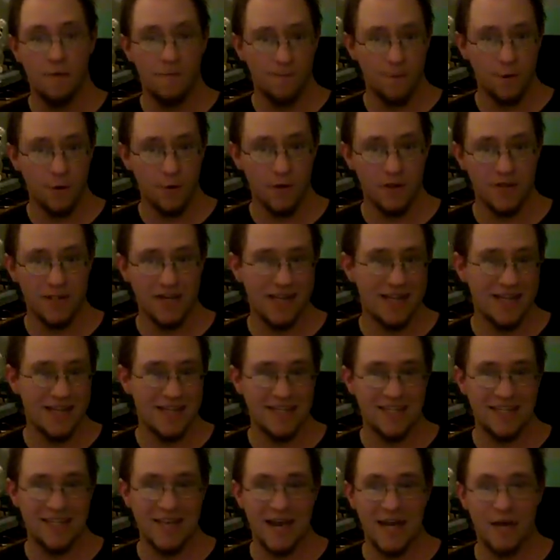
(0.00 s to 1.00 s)
First, I
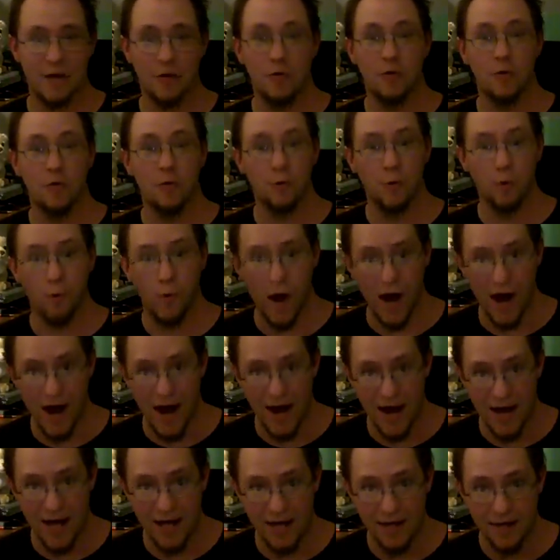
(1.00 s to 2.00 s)
like to tackle the
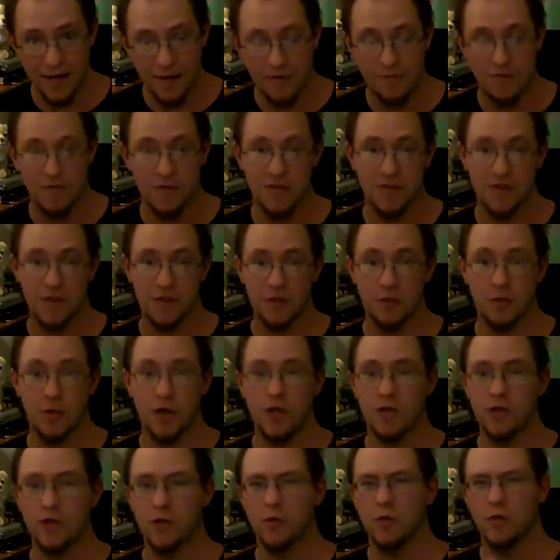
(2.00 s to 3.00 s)
why of the
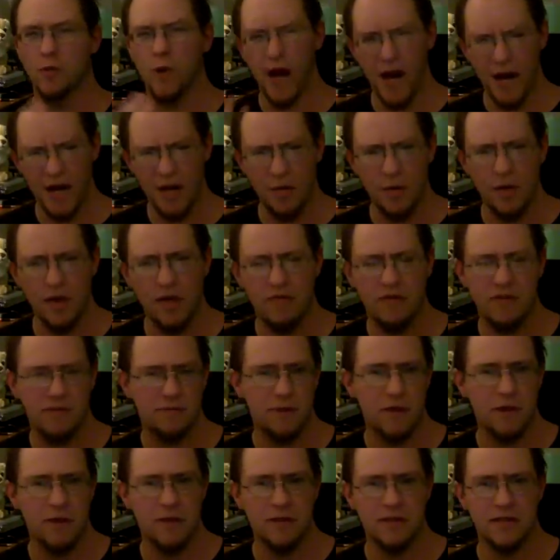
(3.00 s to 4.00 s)
situation. Why do we have
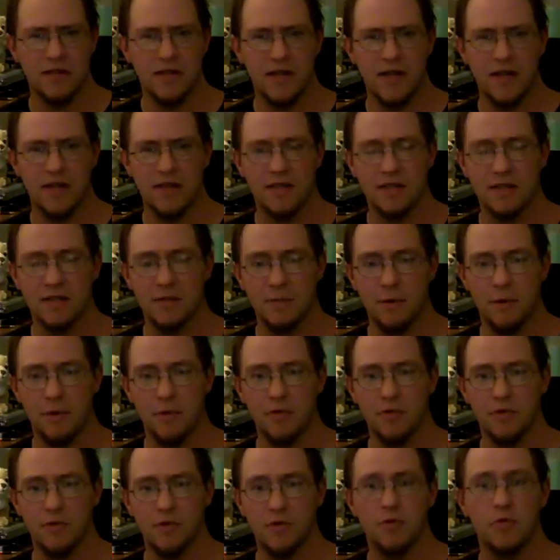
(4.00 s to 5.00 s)
spell slots as
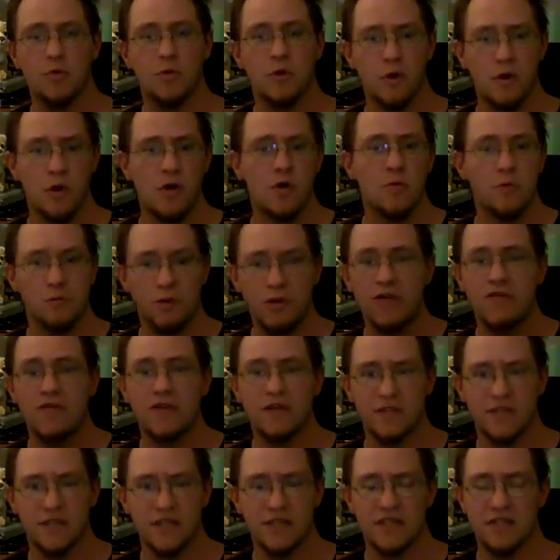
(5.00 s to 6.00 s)
opposed to
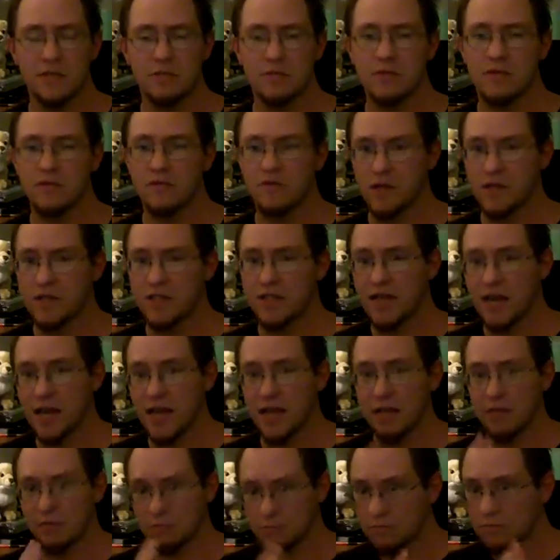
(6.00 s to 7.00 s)
previous systems of just
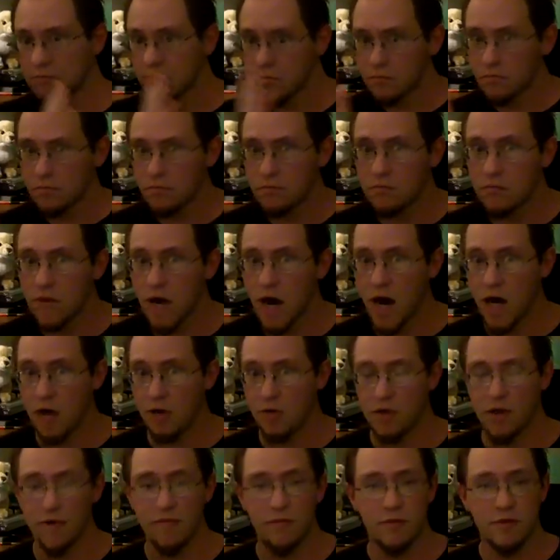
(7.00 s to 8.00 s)
getting
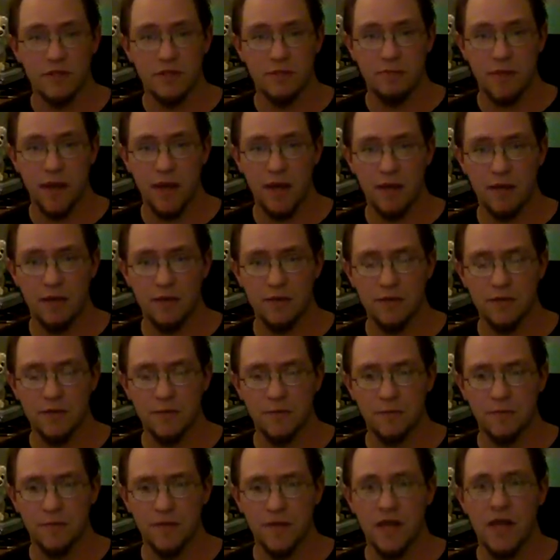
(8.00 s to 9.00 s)
higher level
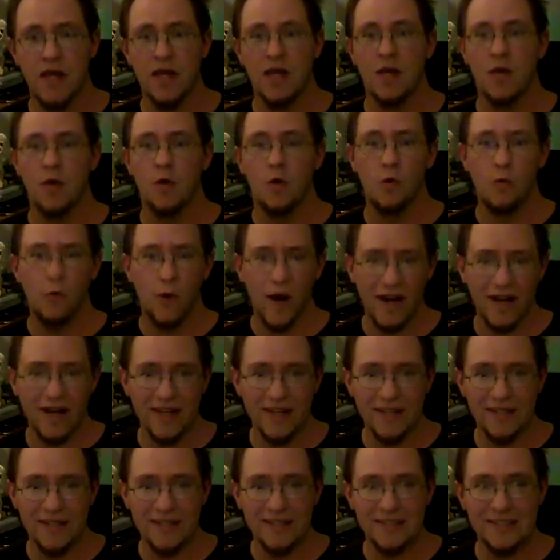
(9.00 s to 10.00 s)
spells?
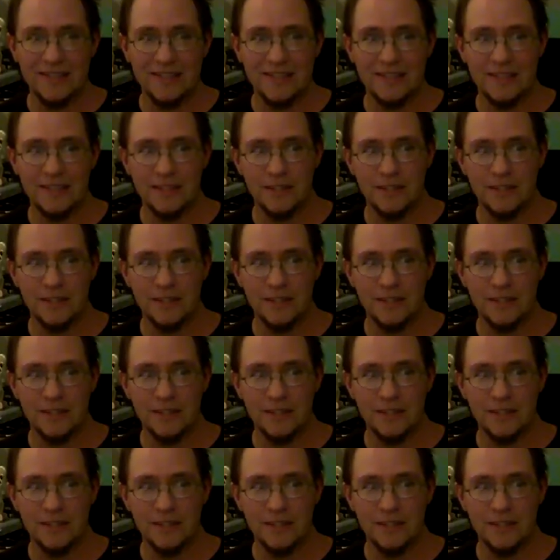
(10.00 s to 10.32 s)
Well,